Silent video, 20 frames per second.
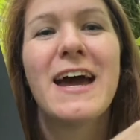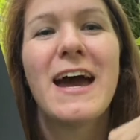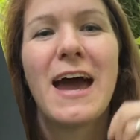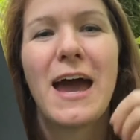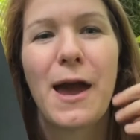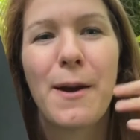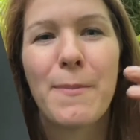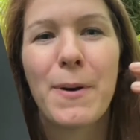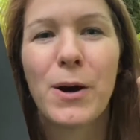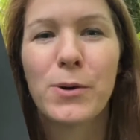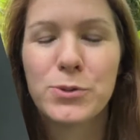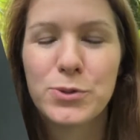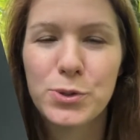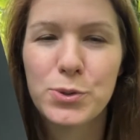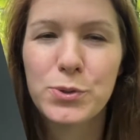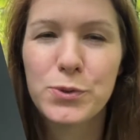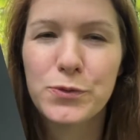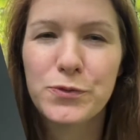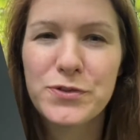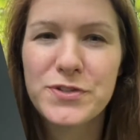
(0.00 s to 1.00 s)
about
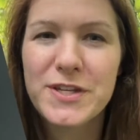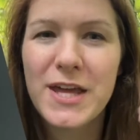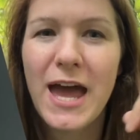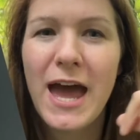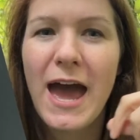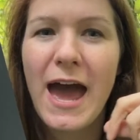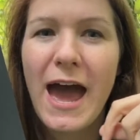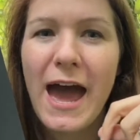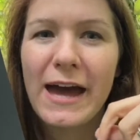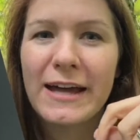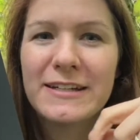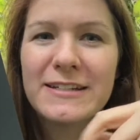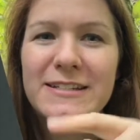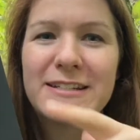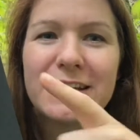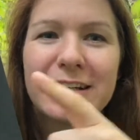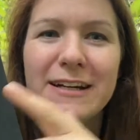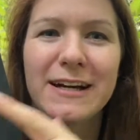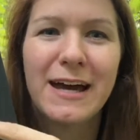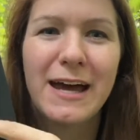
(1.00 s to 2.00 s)
hoofs. And
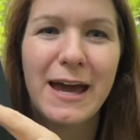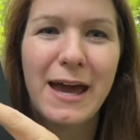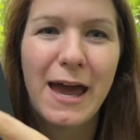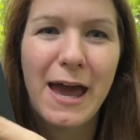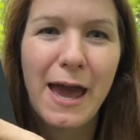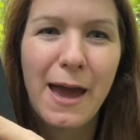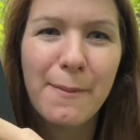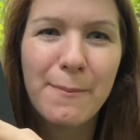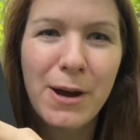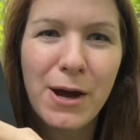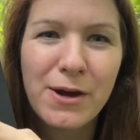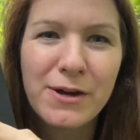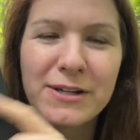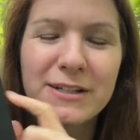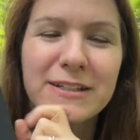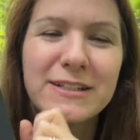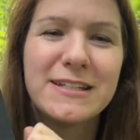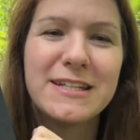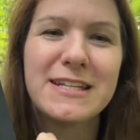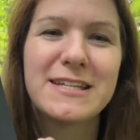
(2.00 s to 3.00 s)
among
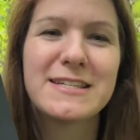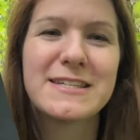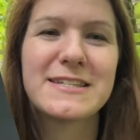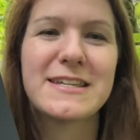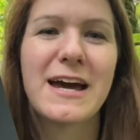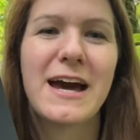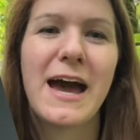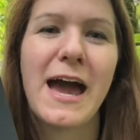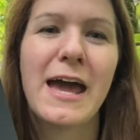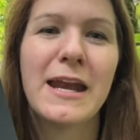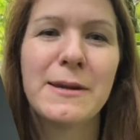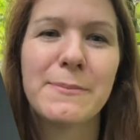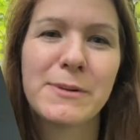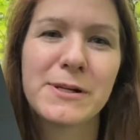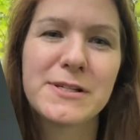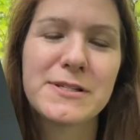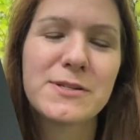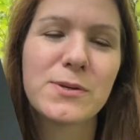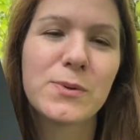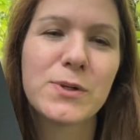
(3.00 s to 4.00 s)
these
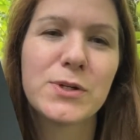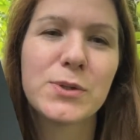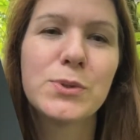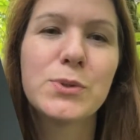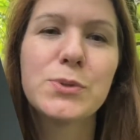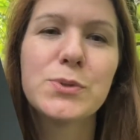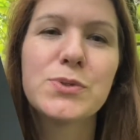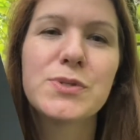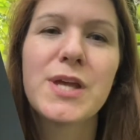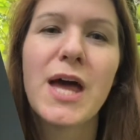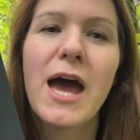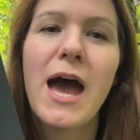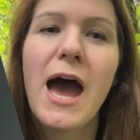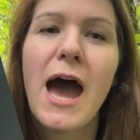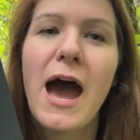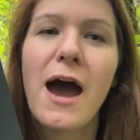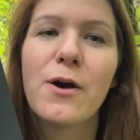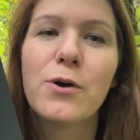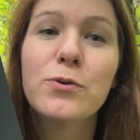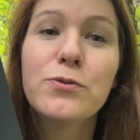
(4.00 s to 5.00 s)
animals with
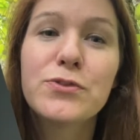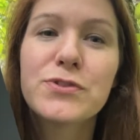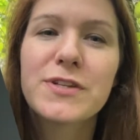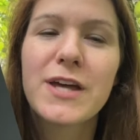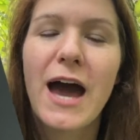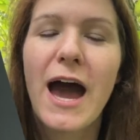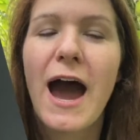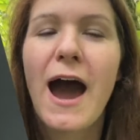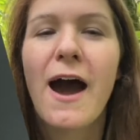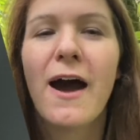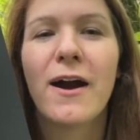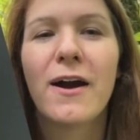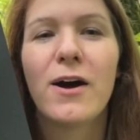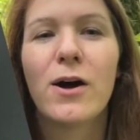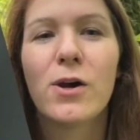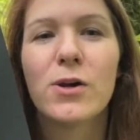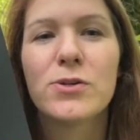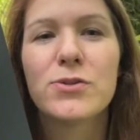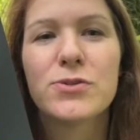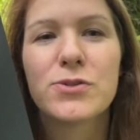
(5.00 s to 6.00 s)
hoofs are
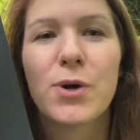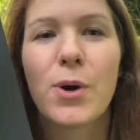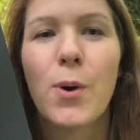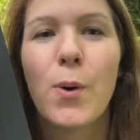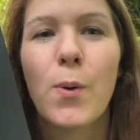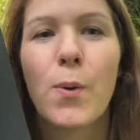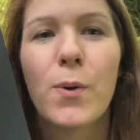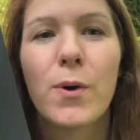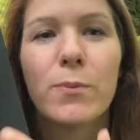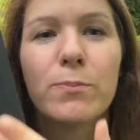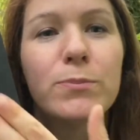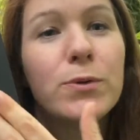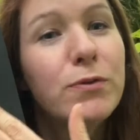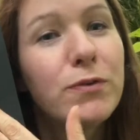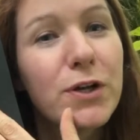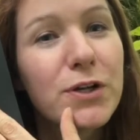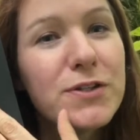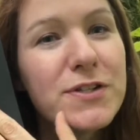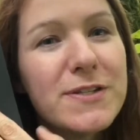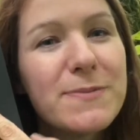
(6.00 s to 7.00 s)
also
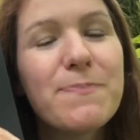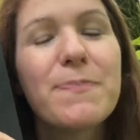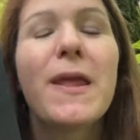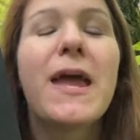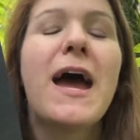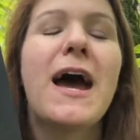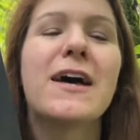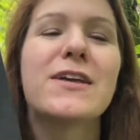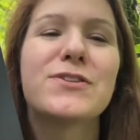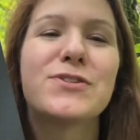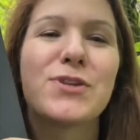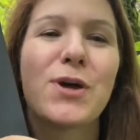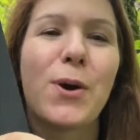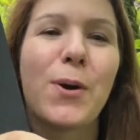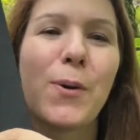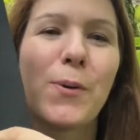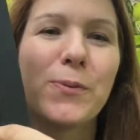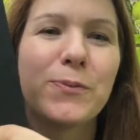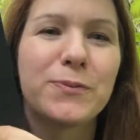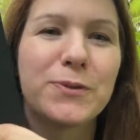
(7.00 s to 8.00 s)
mouflons.
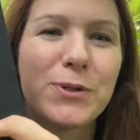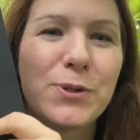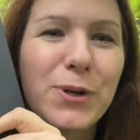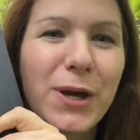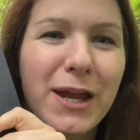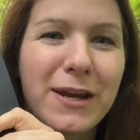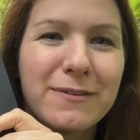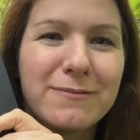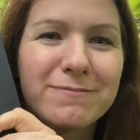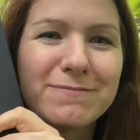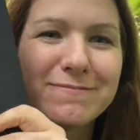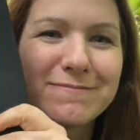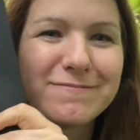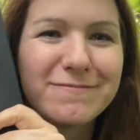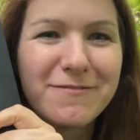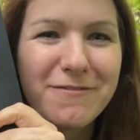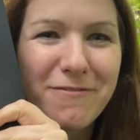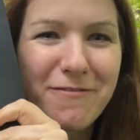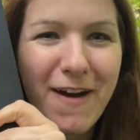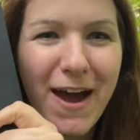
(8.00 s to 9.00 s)
So you can
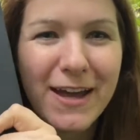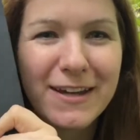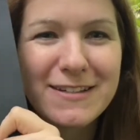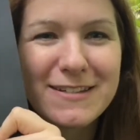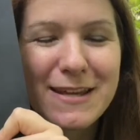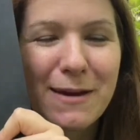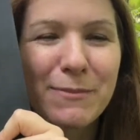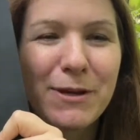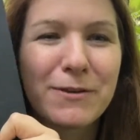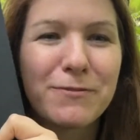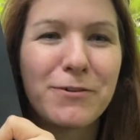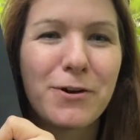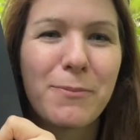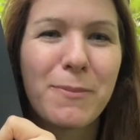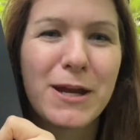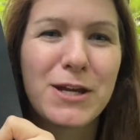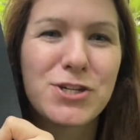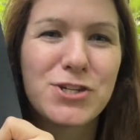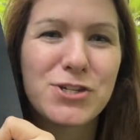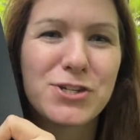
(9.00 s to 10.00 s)
find some
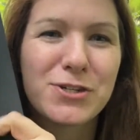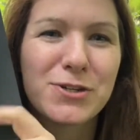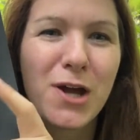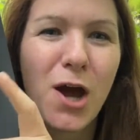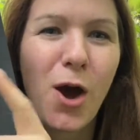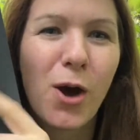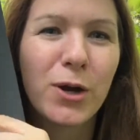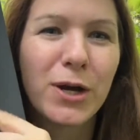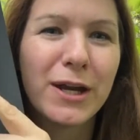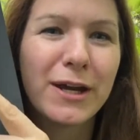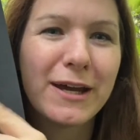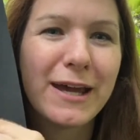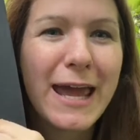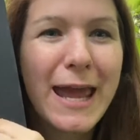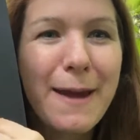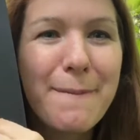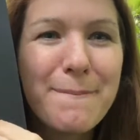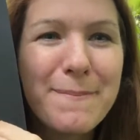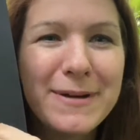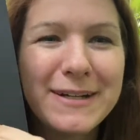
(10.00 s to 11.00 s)
information on
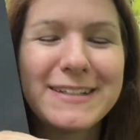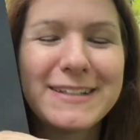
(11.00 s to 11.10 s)
him